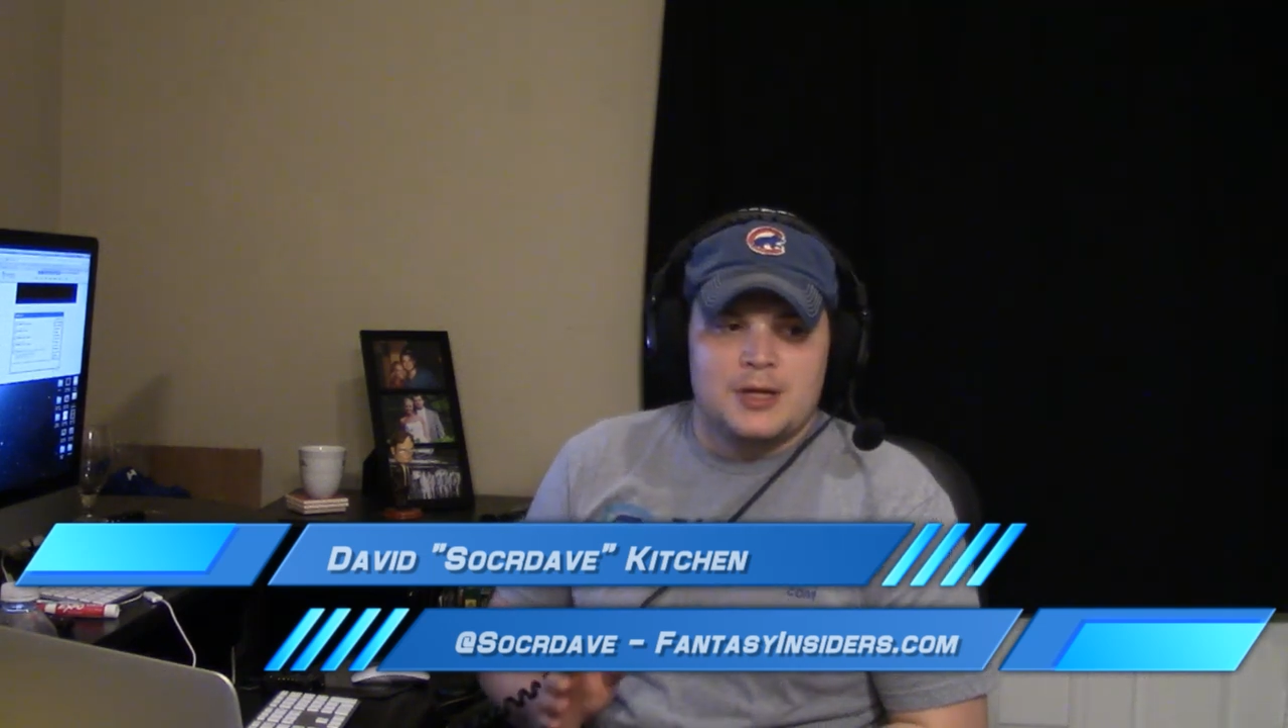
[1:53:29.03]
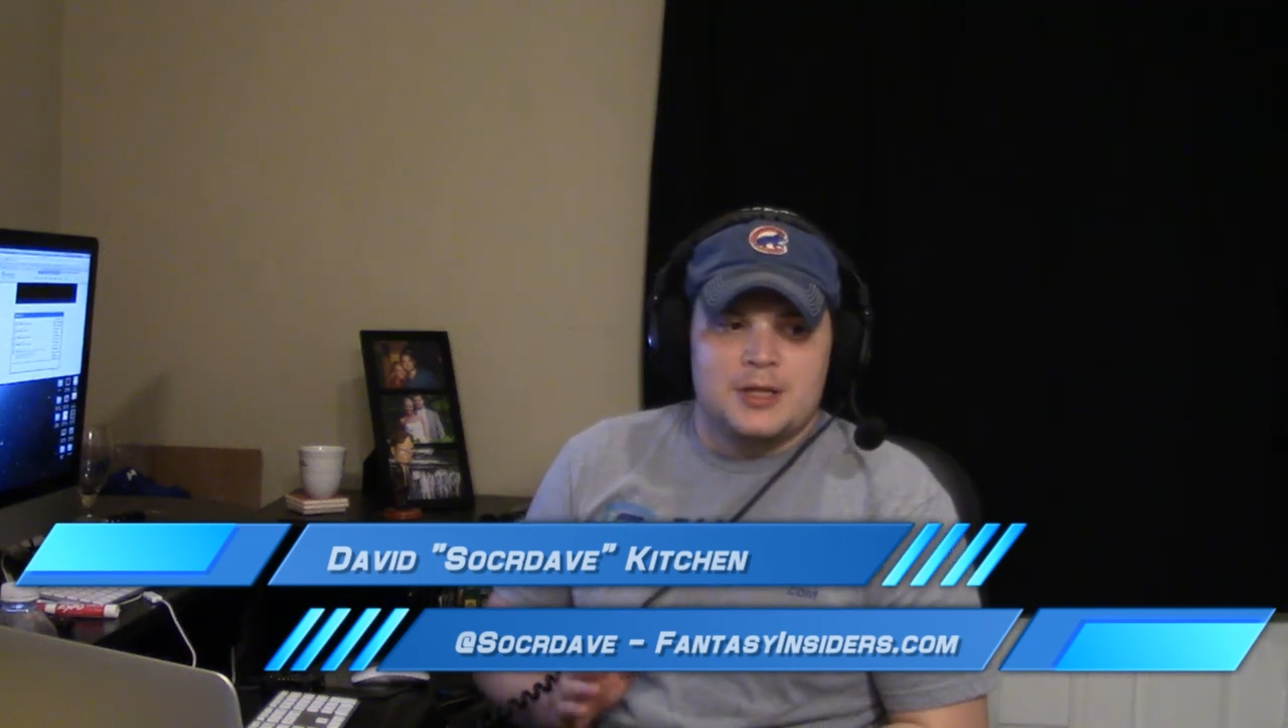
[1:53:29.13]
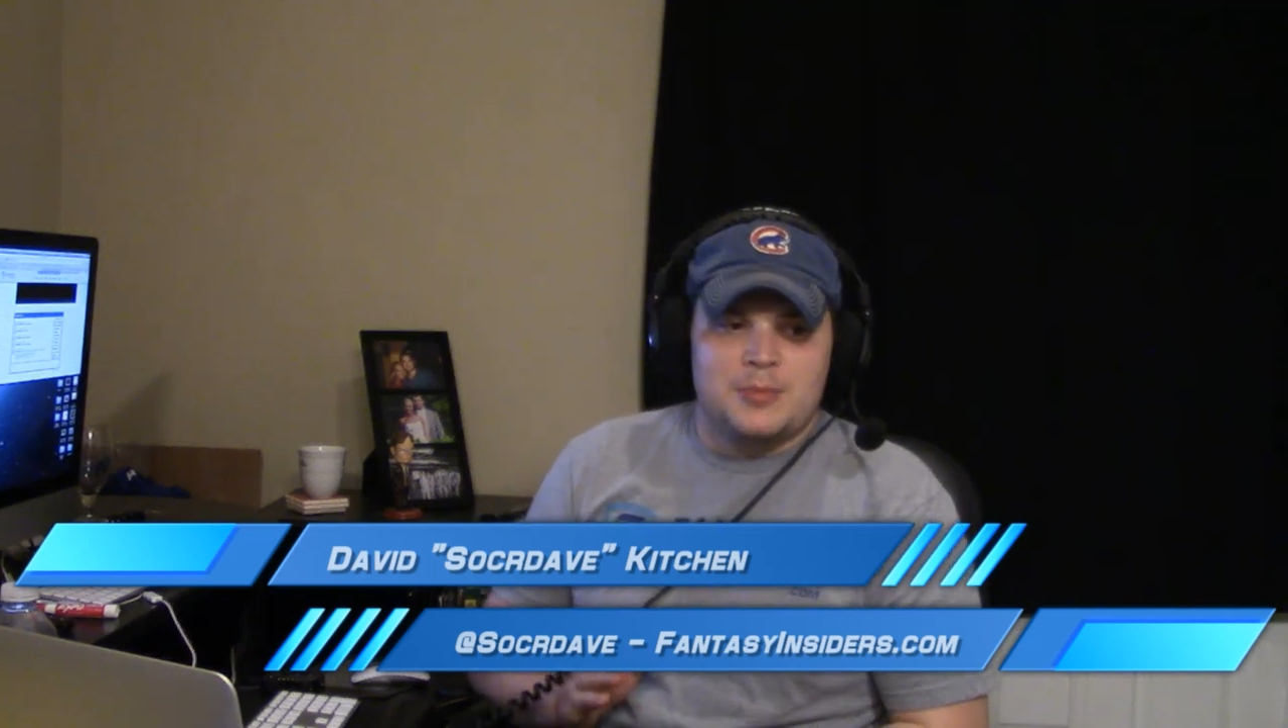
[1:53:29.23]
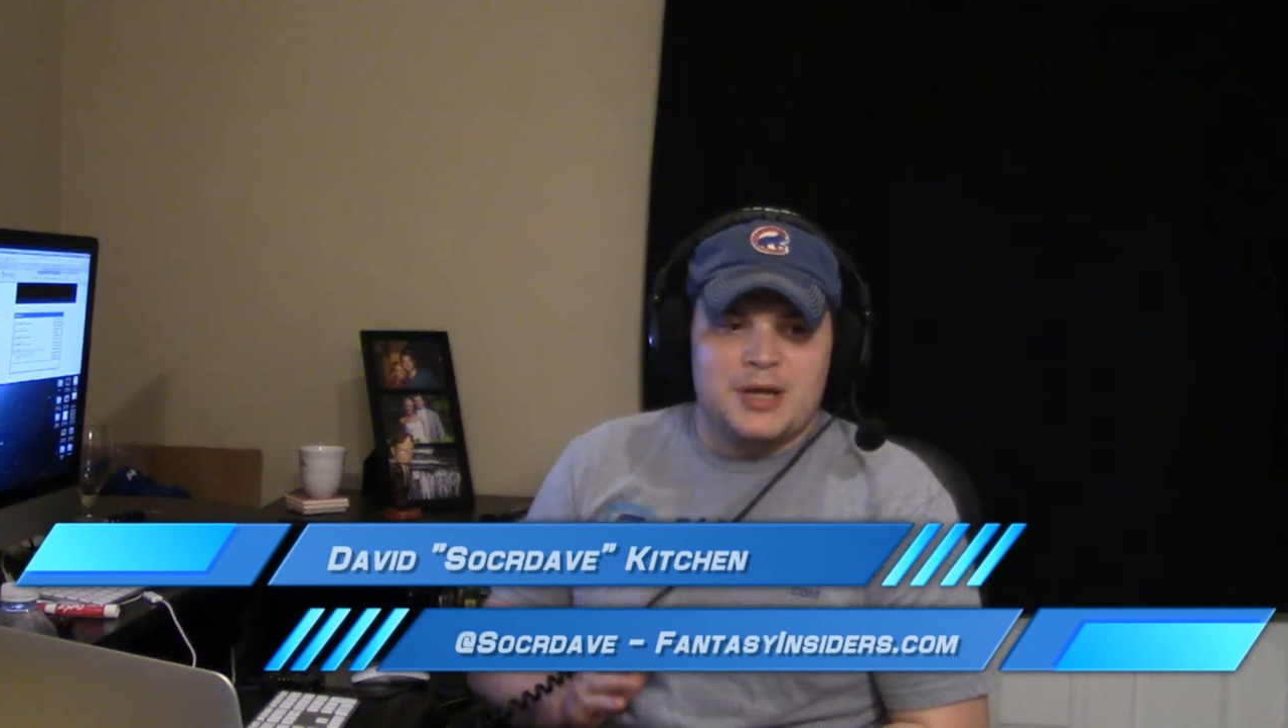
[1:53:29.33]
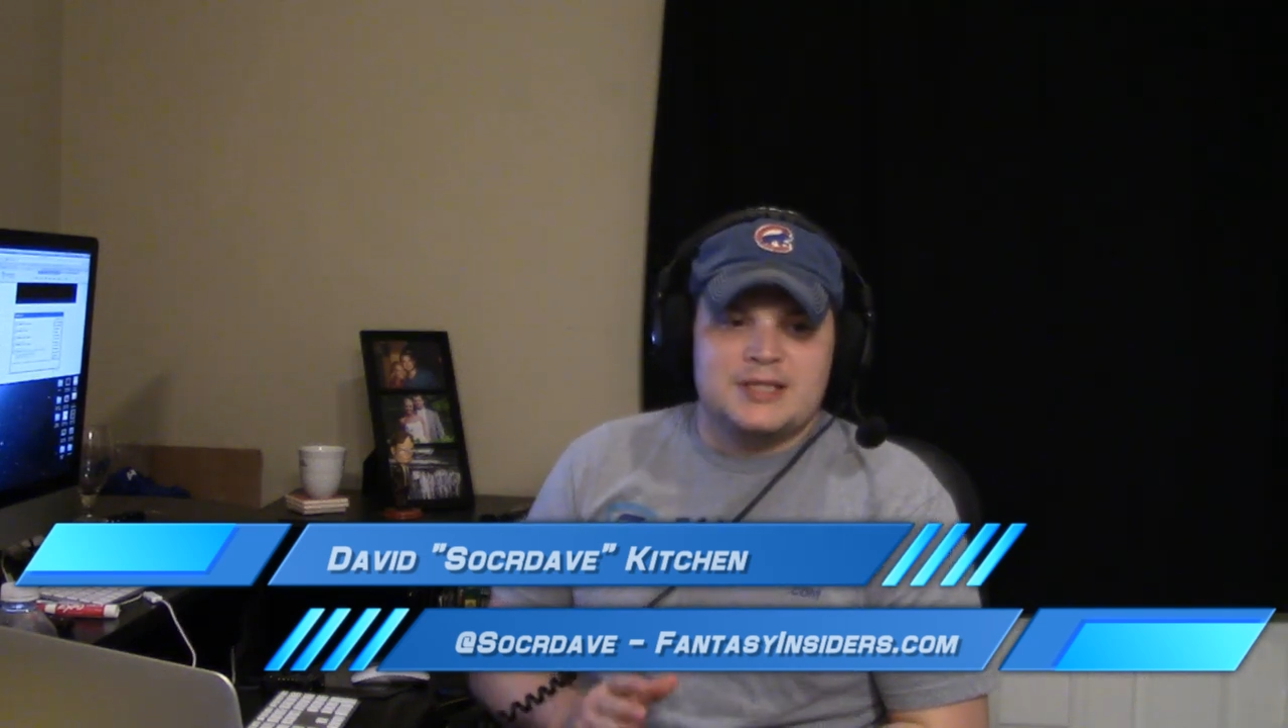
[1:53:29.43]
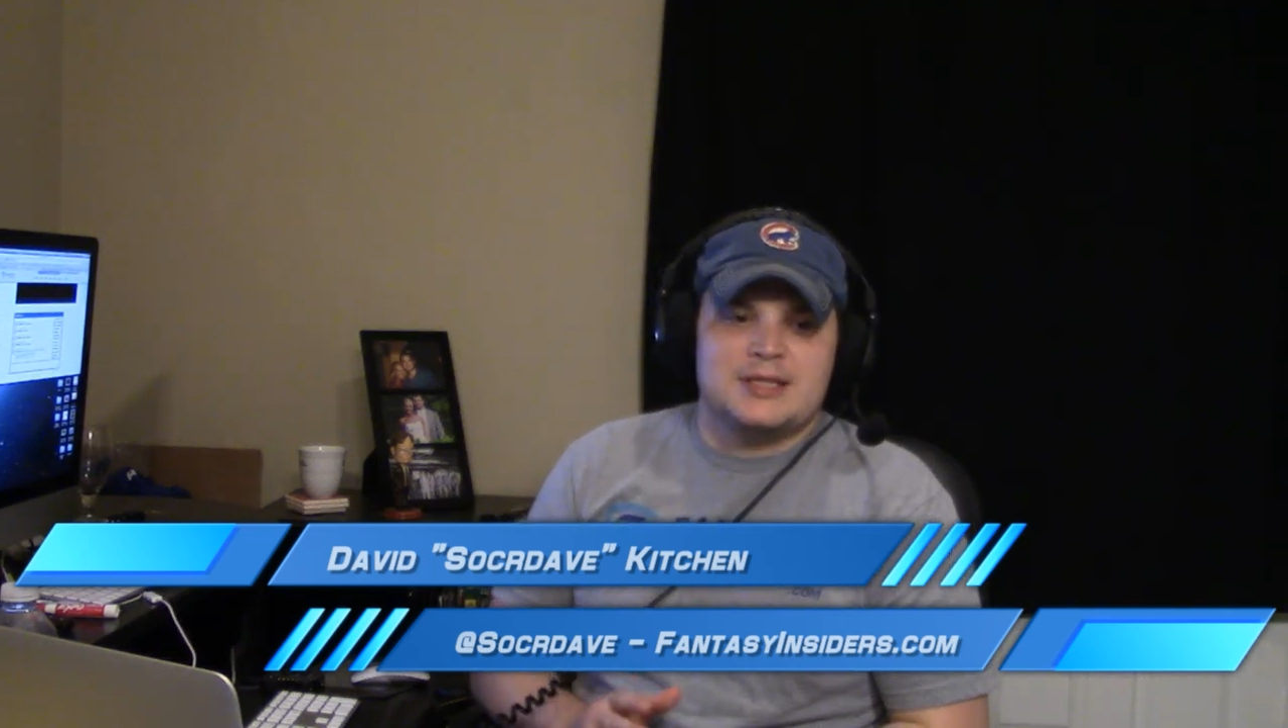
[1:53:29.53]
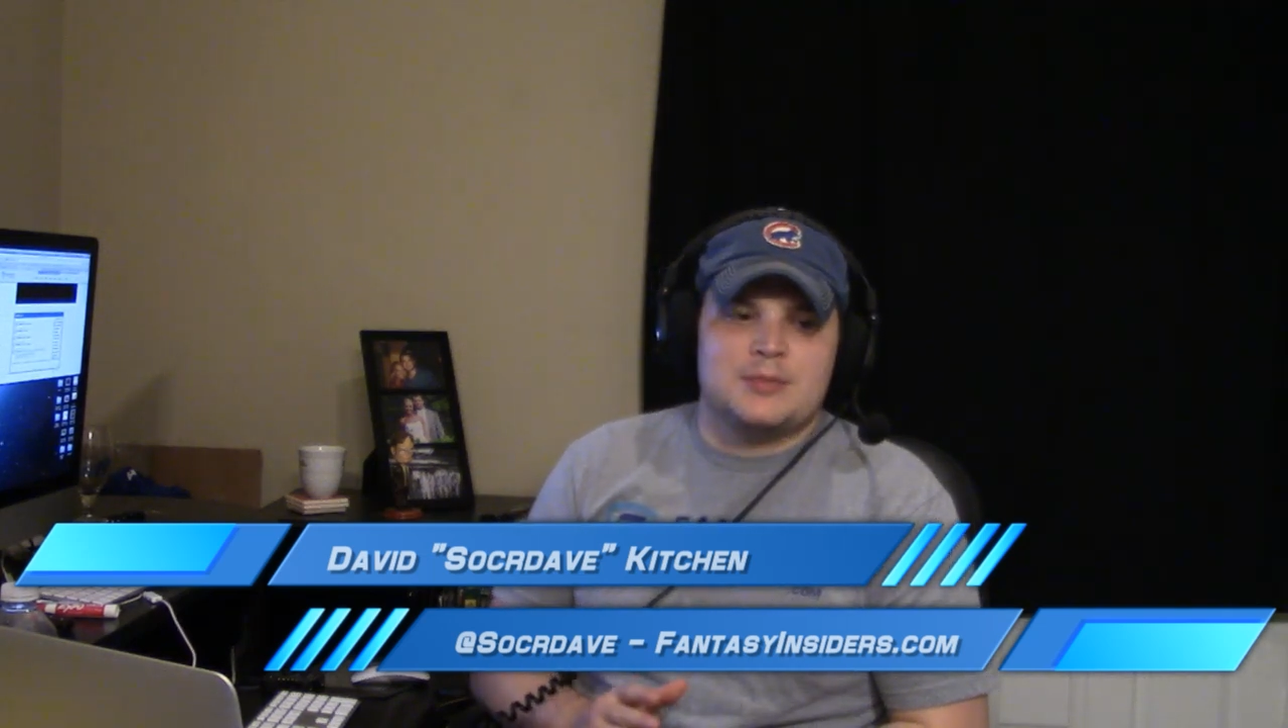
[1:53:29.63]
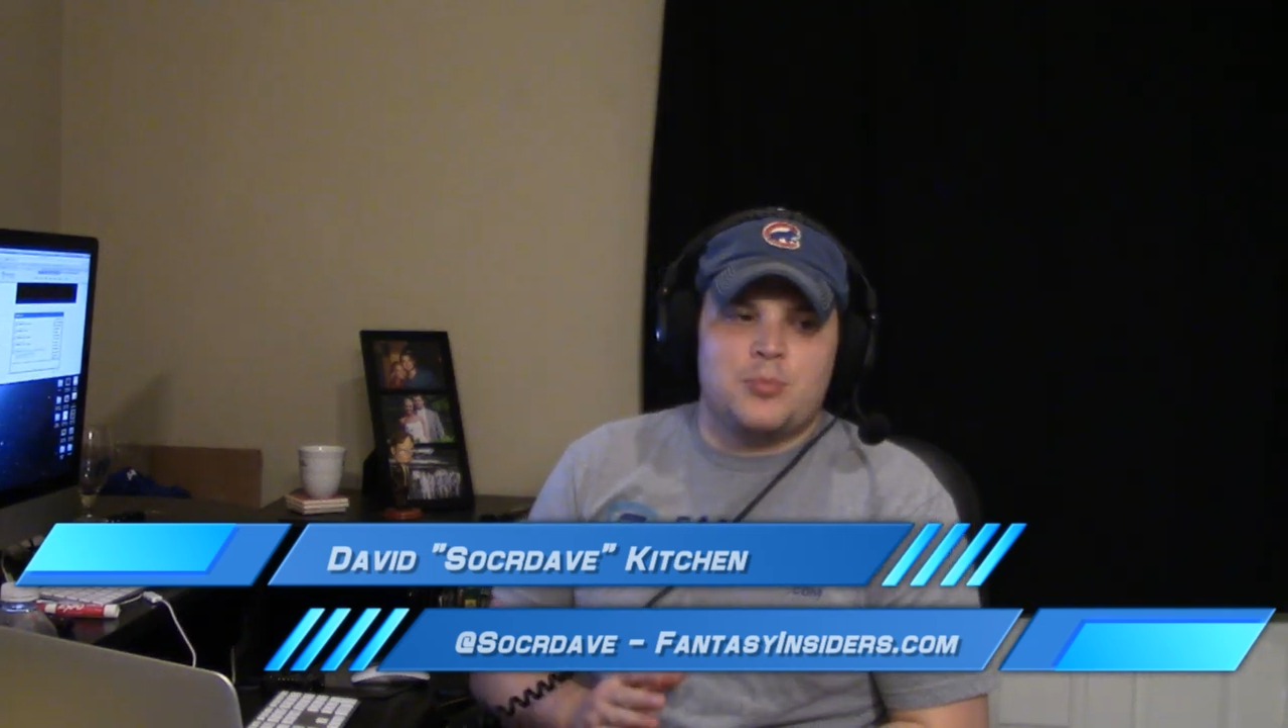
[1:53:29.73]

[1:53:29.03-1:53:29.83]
basic